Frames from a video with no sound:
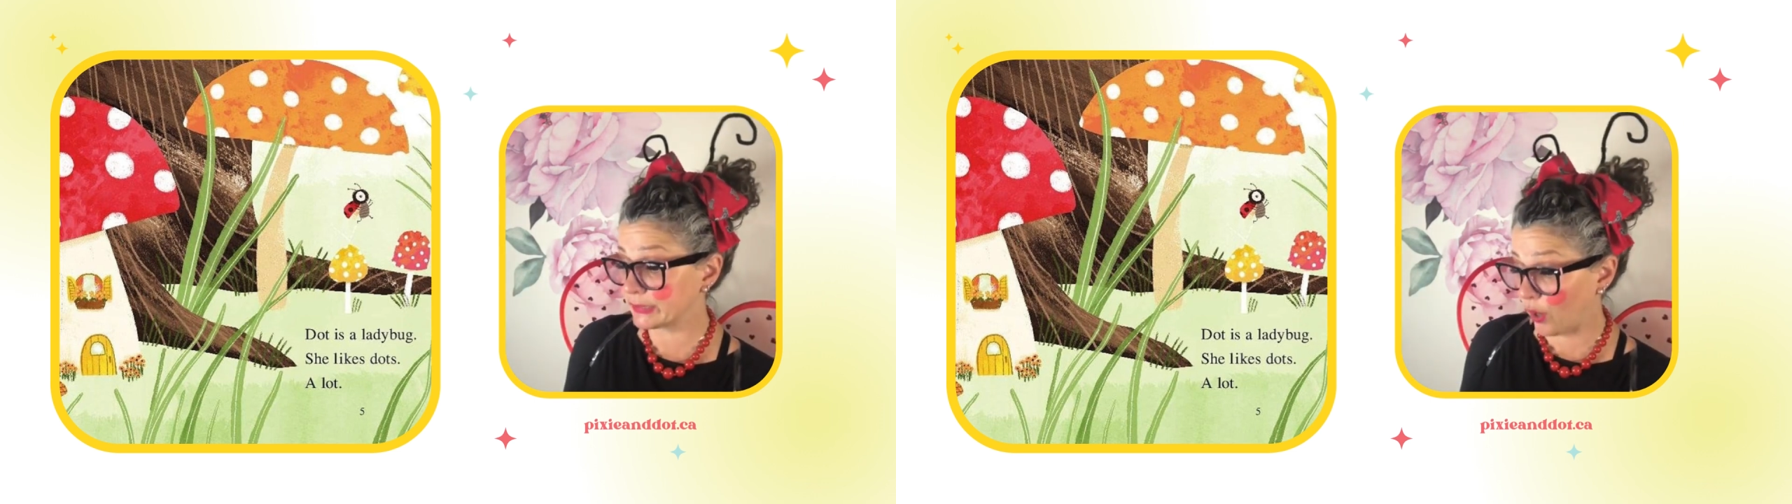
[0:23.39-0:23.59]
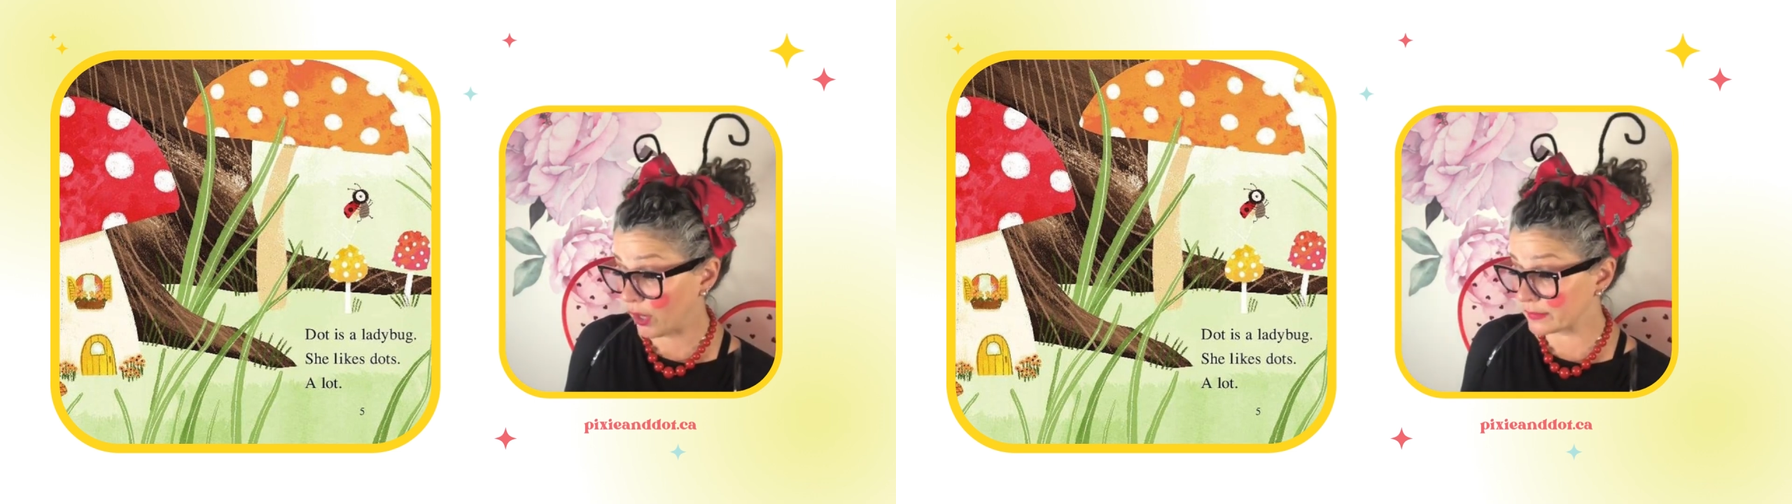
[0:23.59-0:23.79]

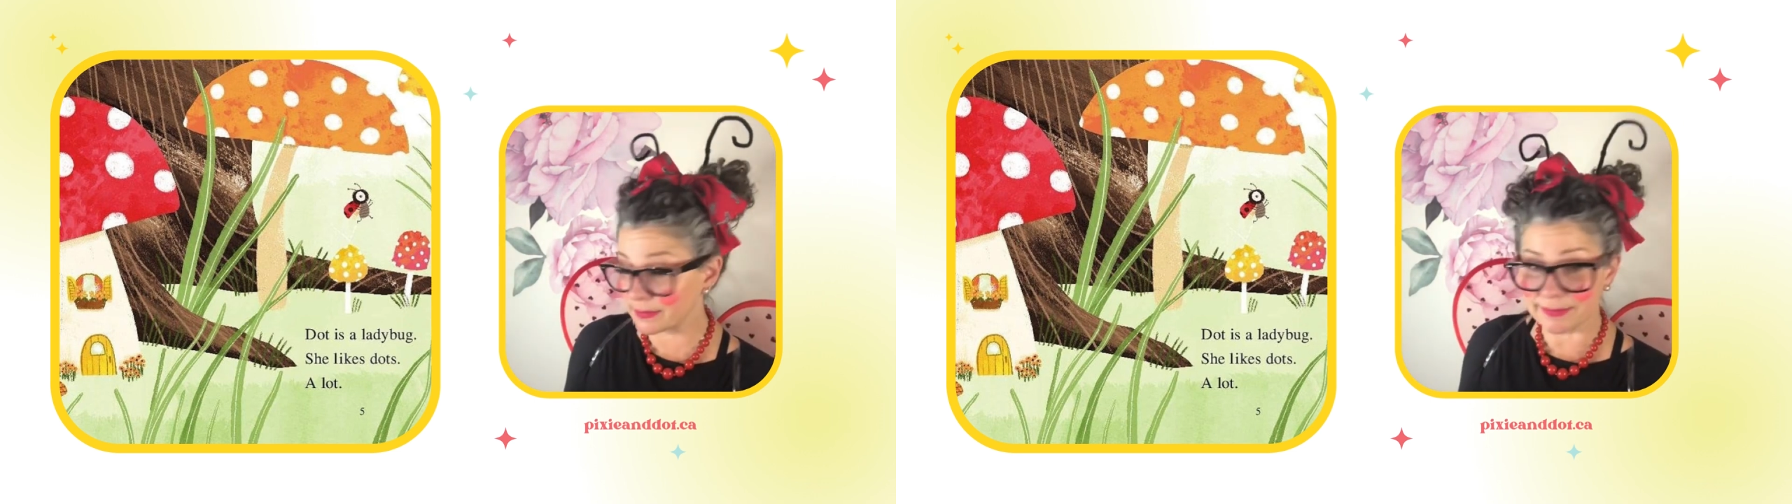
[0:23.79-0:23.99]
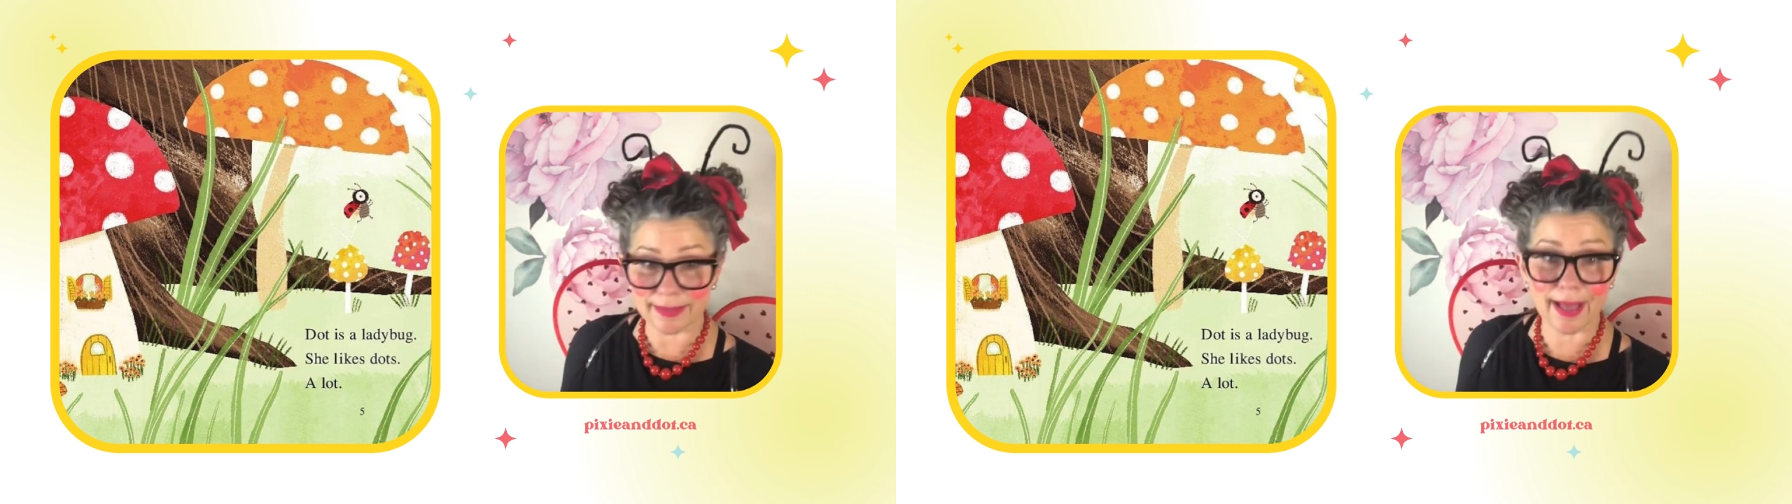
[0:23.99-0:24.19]

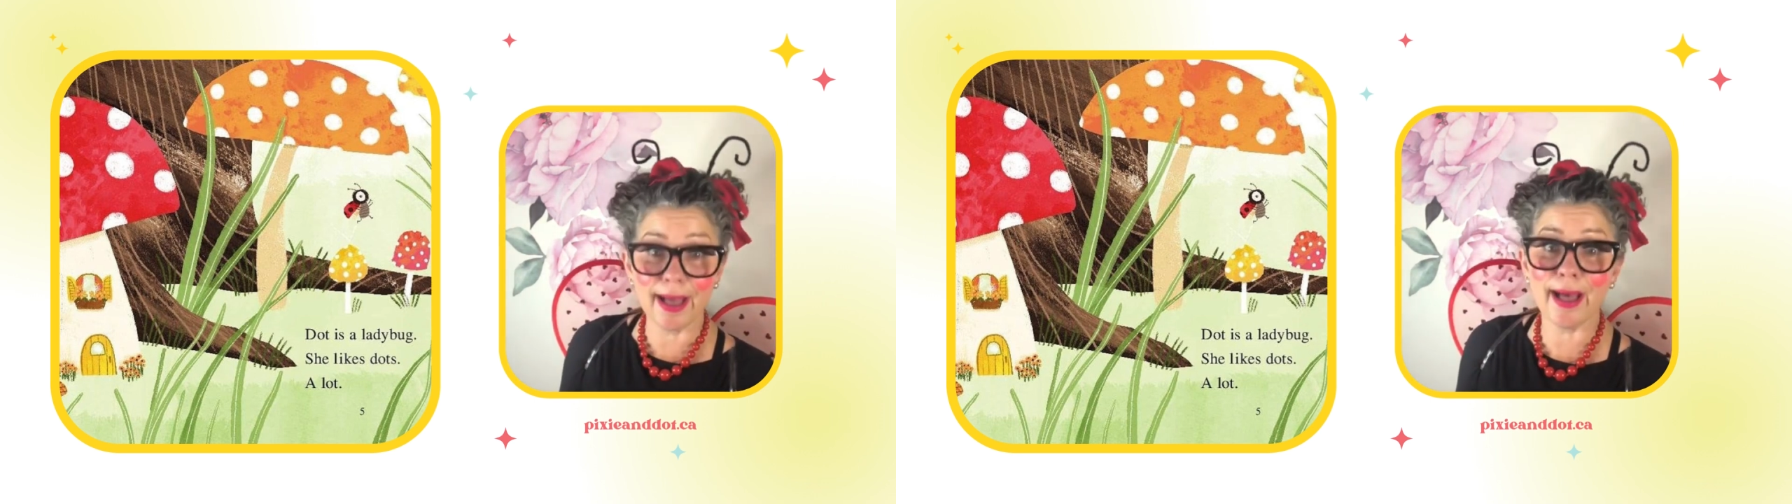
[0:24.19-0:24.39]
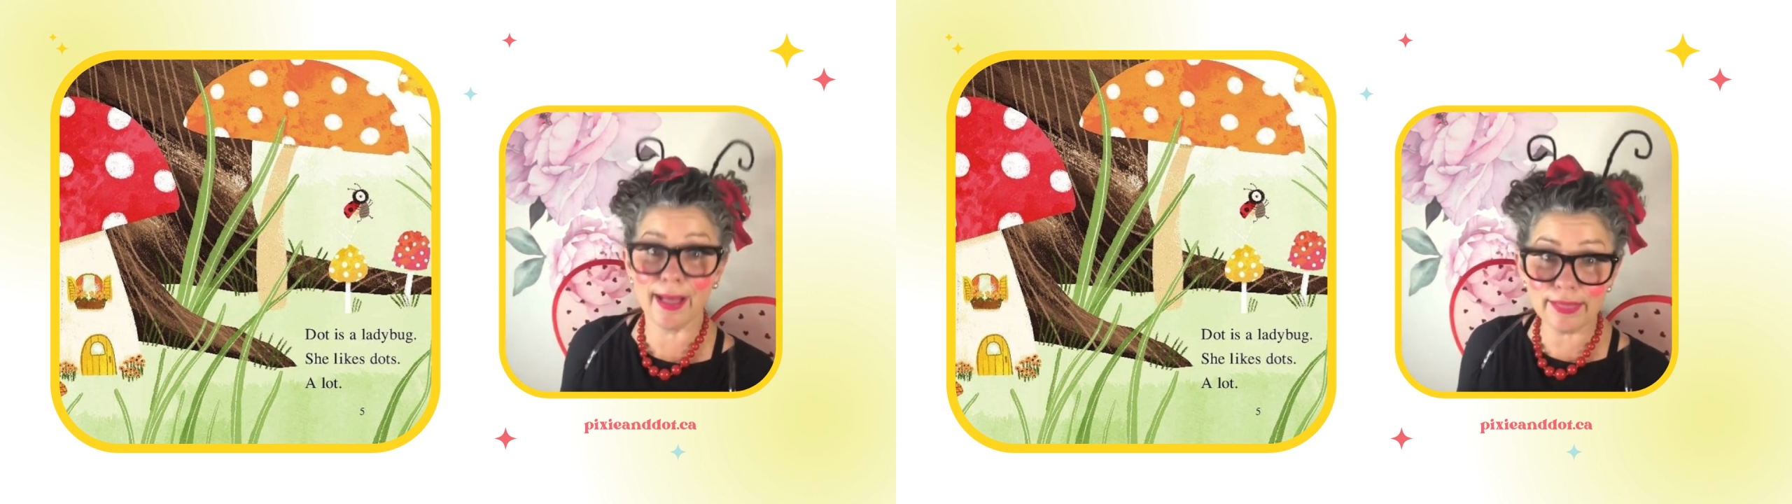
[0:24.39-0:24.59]
dots.
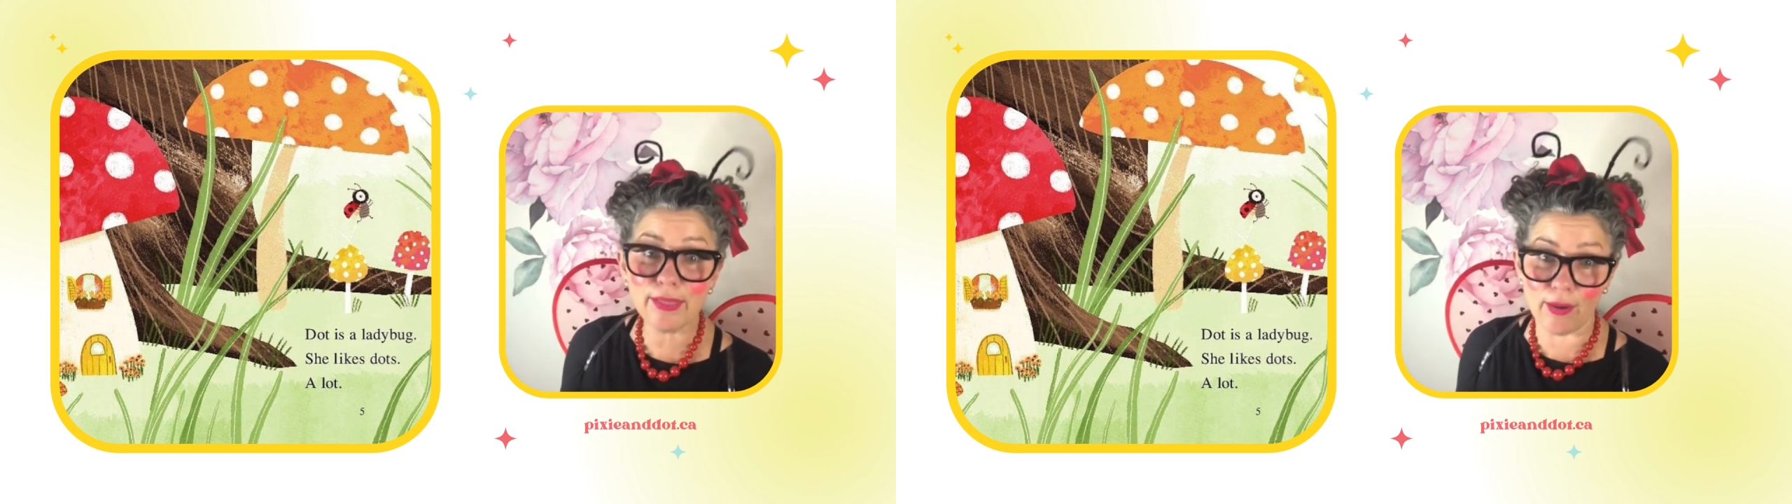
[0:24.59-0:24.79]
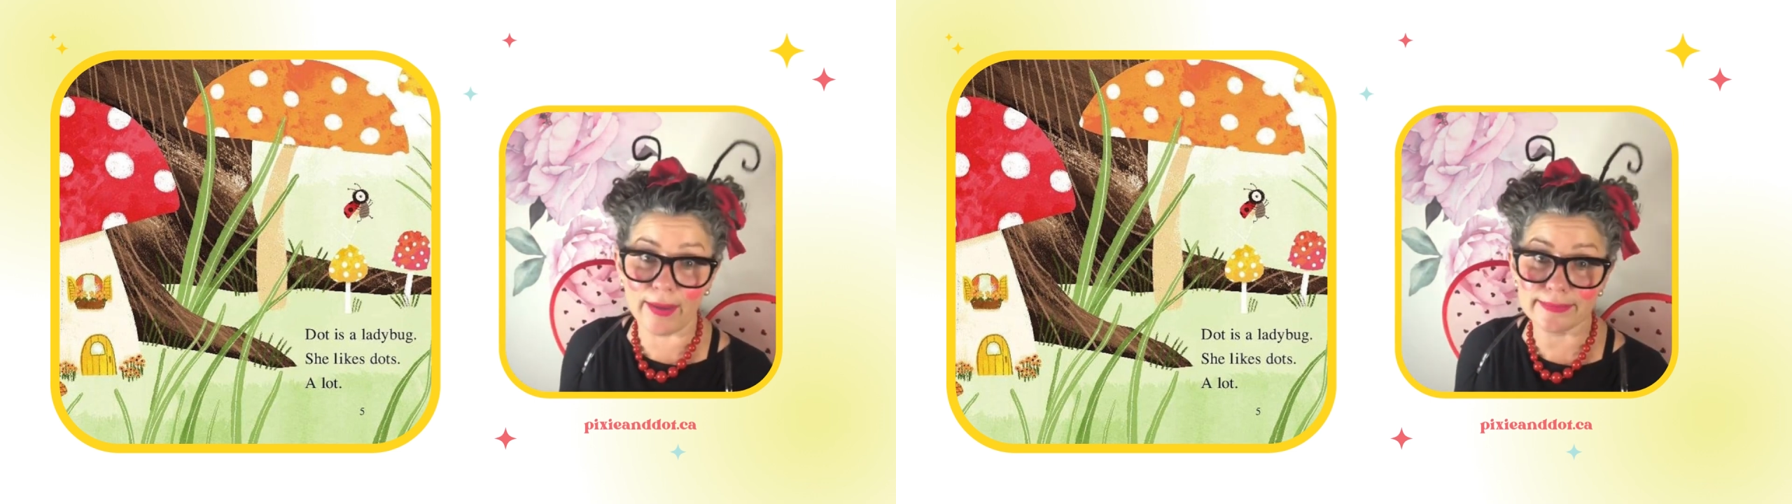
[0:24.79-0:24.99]
A
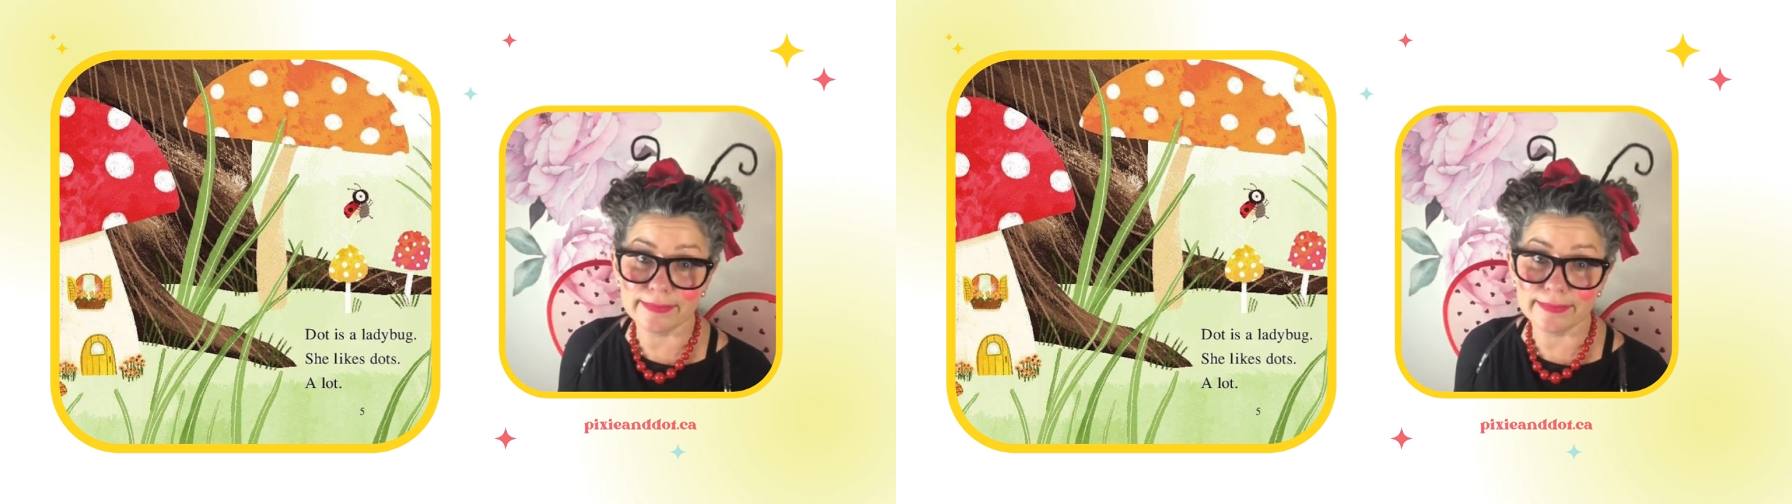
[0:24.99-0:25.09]
lot.